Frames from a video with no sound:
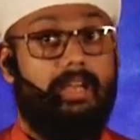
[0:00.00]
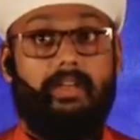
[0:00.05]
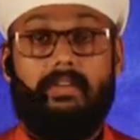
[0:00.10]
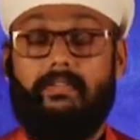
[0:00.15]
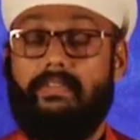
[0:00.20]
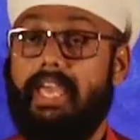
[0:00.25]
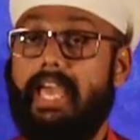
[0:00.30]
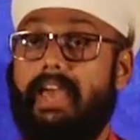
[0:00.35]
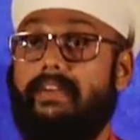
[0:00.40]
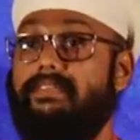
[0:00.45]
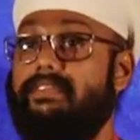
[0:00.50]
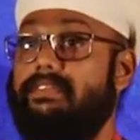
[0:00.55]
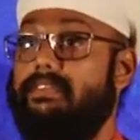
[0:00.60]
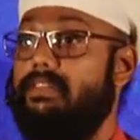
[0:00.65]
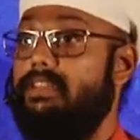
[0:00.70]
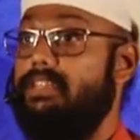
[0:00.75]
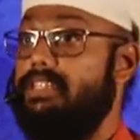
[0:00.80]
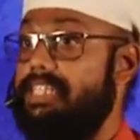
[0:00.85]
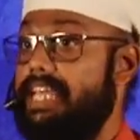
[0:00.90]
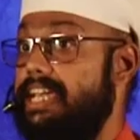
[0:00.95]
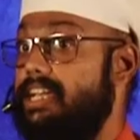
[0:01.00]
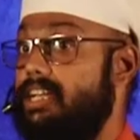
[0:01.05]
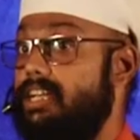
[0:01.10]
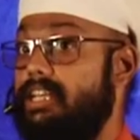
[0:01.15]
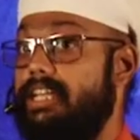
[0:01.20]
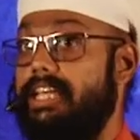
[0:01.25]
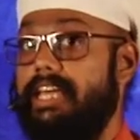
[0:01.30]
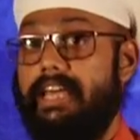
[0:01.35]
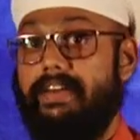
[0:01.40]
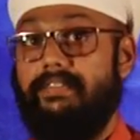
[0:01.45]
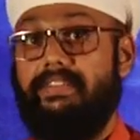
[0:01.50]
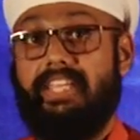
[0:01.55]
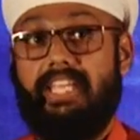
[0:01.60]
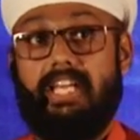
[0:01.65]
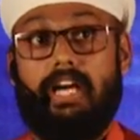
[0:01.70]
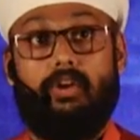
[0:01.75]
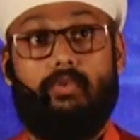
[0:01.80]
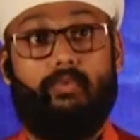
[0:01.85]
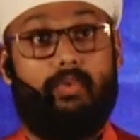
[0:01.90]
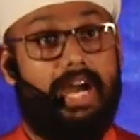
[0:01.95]
We have taken
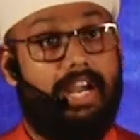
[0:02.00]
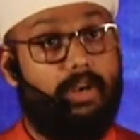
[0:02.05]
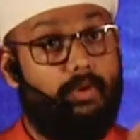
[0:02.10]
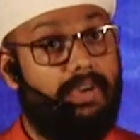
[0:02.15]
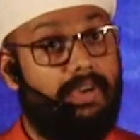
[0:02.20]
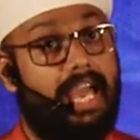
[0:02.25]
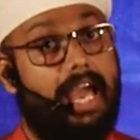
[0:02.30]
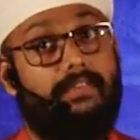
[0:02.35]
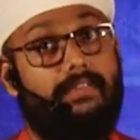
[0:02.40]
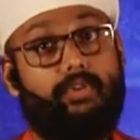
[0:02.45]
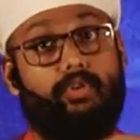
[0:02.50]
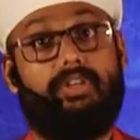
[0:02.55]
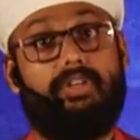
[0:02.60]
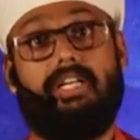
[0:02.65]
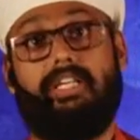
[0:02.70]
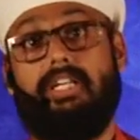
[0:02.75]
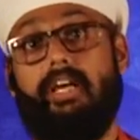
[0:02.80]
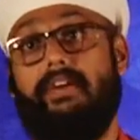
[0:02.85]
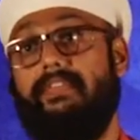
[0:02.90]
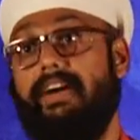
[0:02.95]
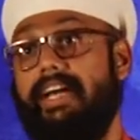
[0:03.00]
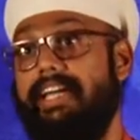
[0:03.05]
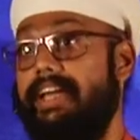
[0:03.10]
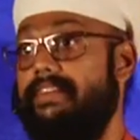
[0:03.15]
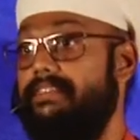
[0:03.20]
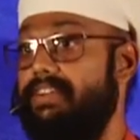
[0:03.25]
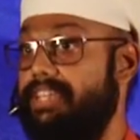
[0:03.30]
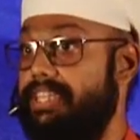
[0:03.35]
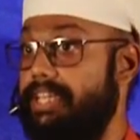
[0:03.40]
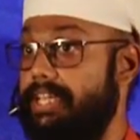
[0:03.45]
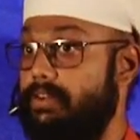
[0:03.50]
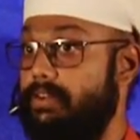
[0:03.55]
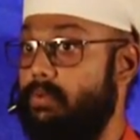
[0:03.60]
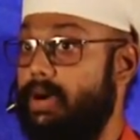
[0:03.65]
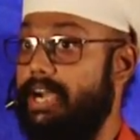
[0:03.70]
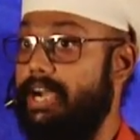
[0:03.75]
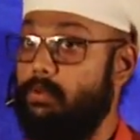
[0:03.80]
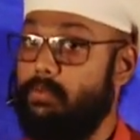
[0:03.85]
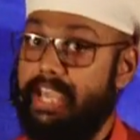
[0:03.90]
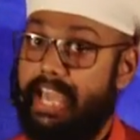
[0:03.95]
everything out. Why do we have to ratify everything?
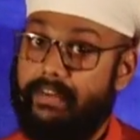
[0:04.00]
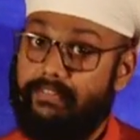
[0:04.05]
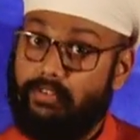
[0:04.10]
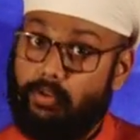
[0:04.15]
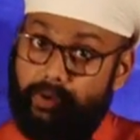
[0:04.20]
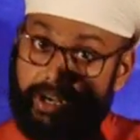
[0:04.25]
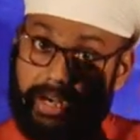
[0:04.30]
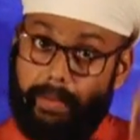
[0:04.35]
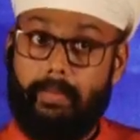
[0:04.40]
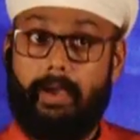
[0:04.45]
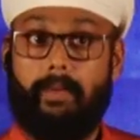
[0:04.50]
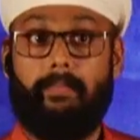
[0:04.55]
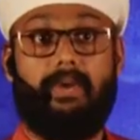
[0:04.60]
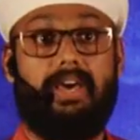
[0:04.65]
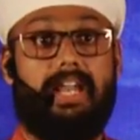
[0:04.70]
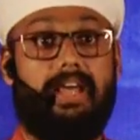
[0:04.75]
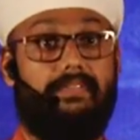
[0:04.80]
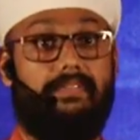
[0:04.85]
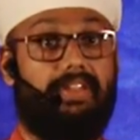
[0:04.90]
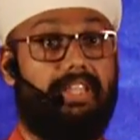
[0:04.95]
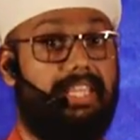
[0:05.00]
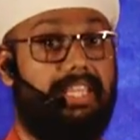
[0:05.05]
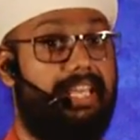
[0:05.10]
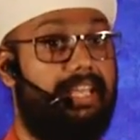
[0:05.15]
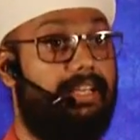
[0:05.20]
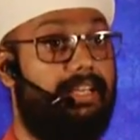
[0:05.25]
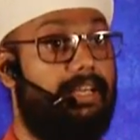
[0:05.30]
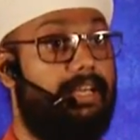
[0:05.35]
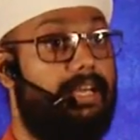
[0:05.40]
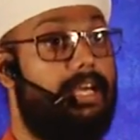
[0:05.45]
Why do we have to remember everything?